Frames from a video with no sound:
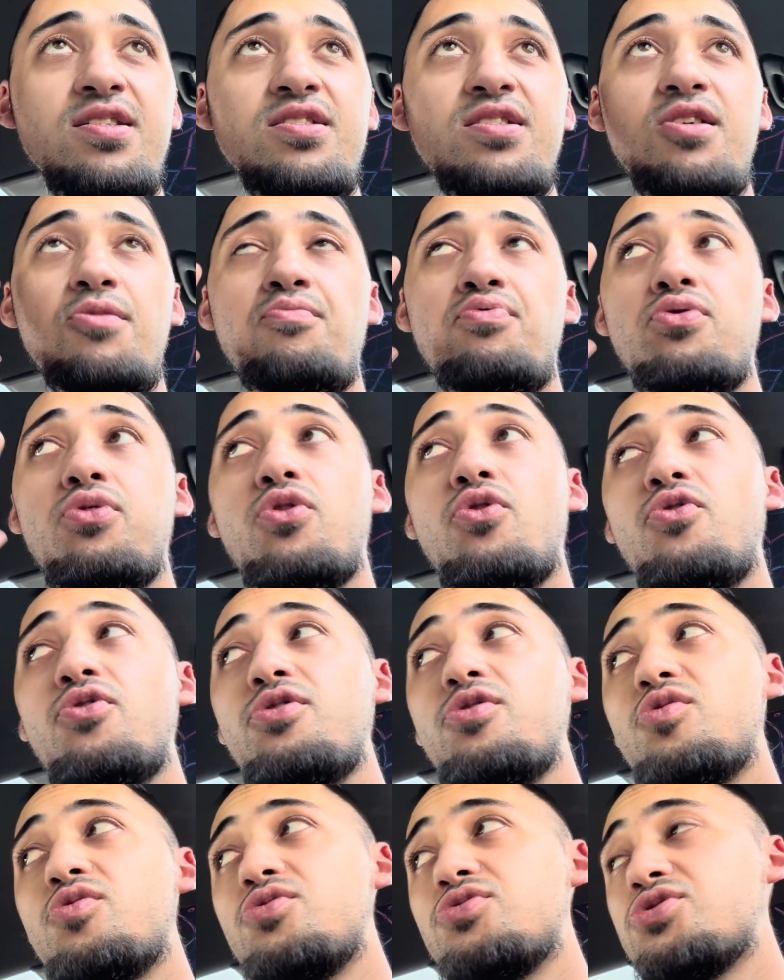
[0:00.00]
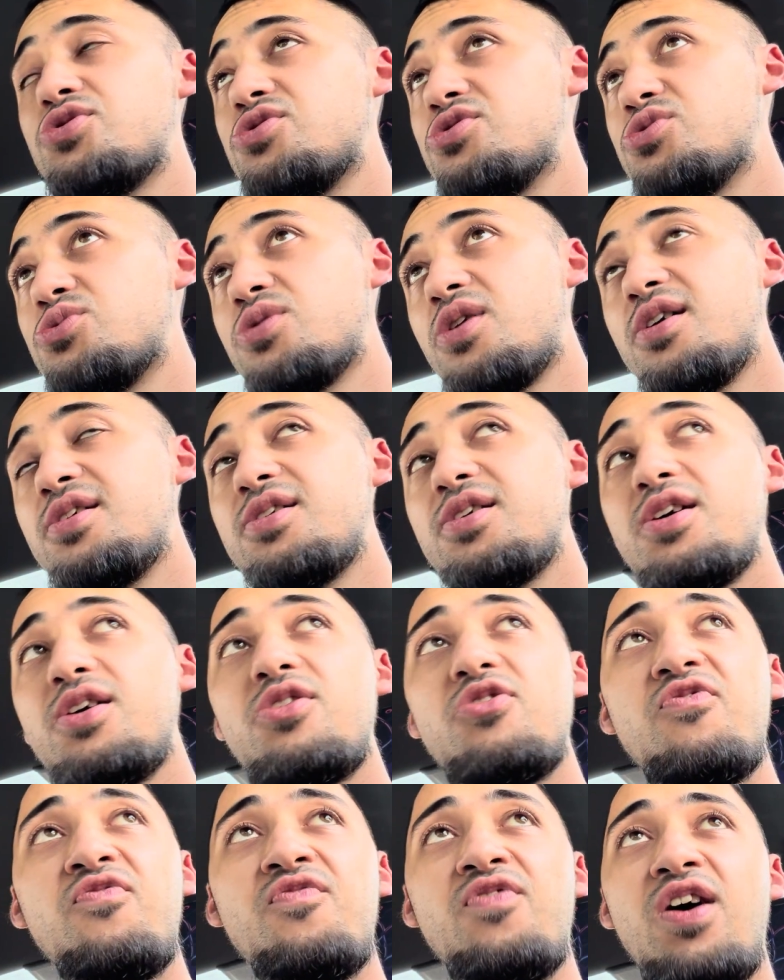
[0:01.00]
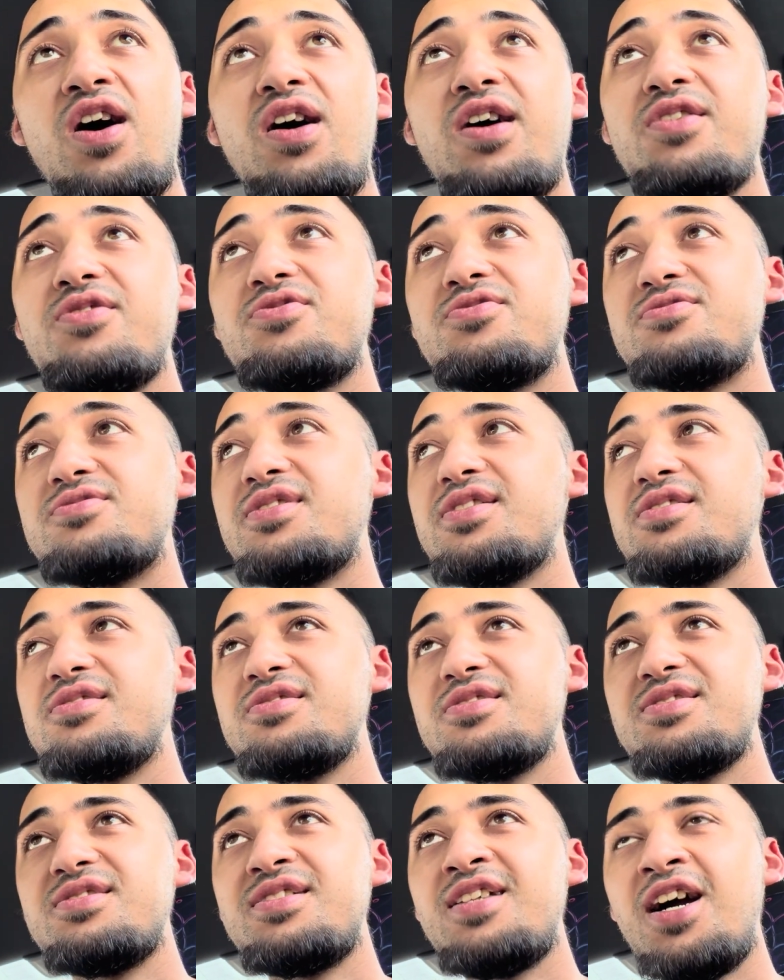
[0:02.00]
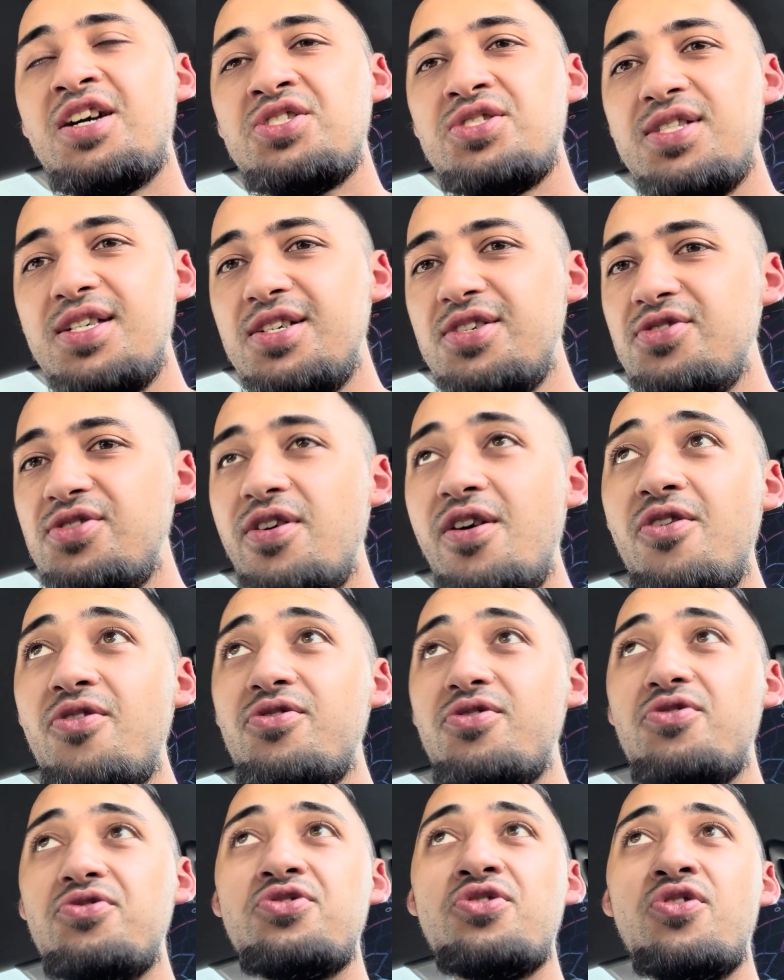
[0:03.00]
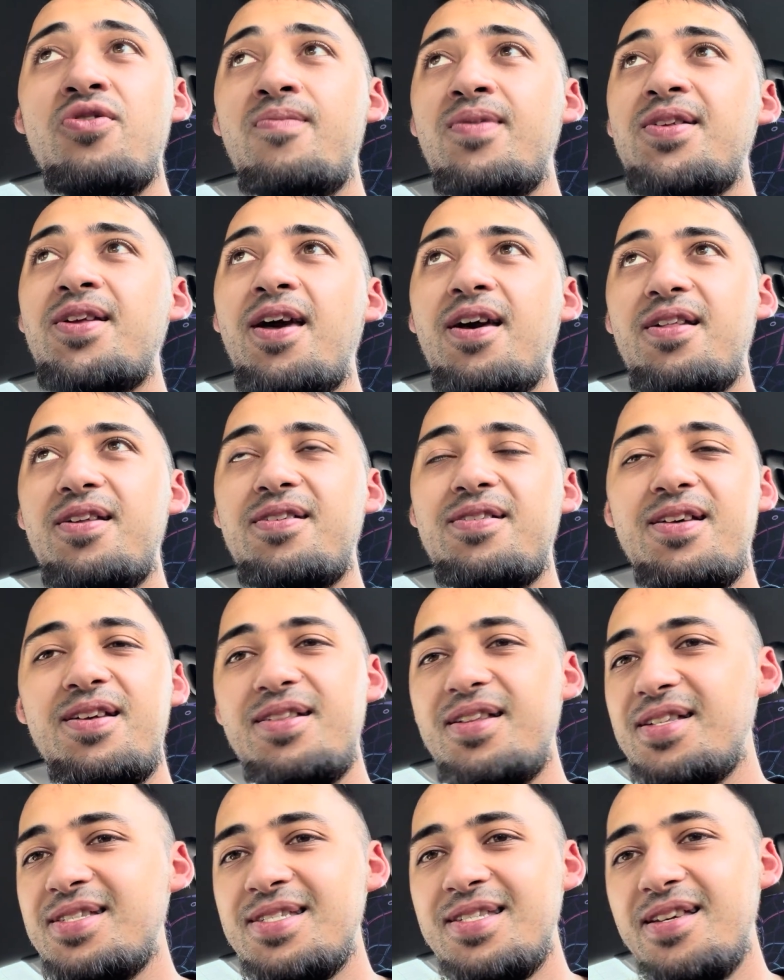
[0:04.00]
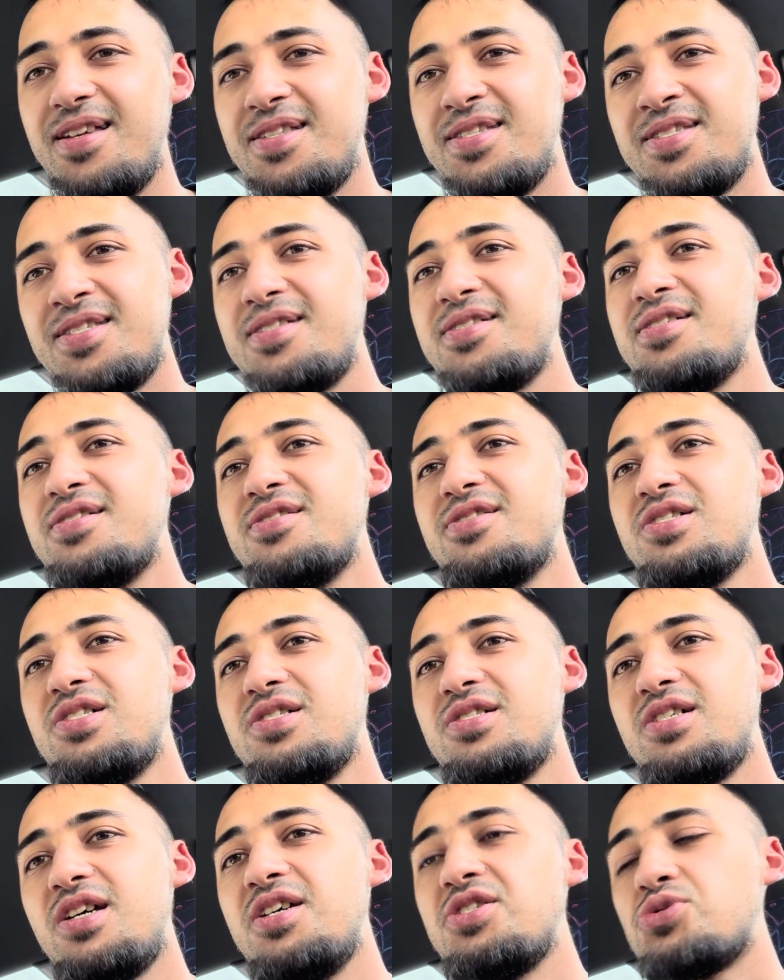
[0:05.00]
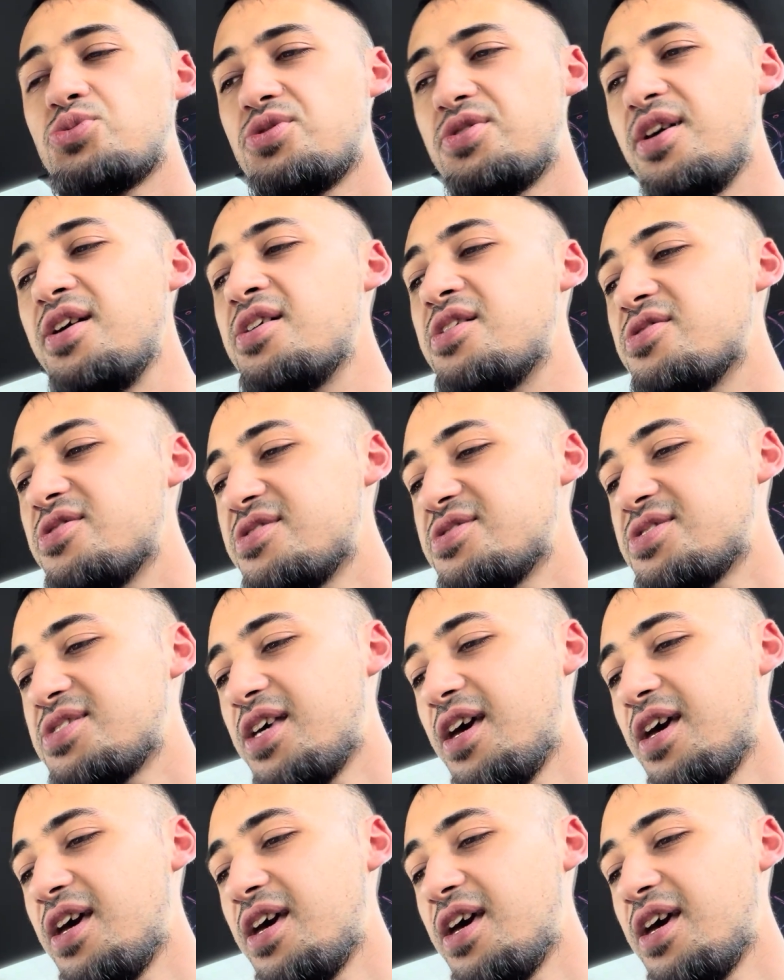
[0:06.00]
the employers are trying to get you fired, and the next thing you know, you're terminated, and it's ridiculous.